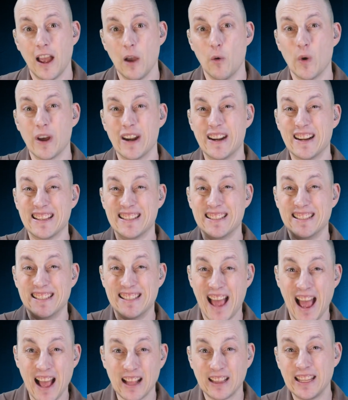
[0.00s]
I want it
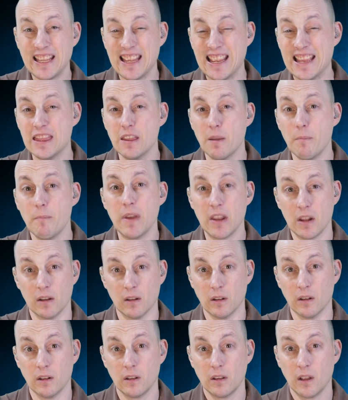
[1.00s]
exactly in the
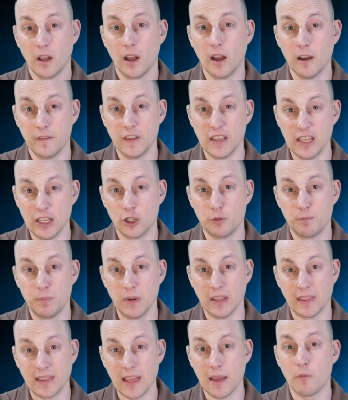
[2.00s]
middle of each beat.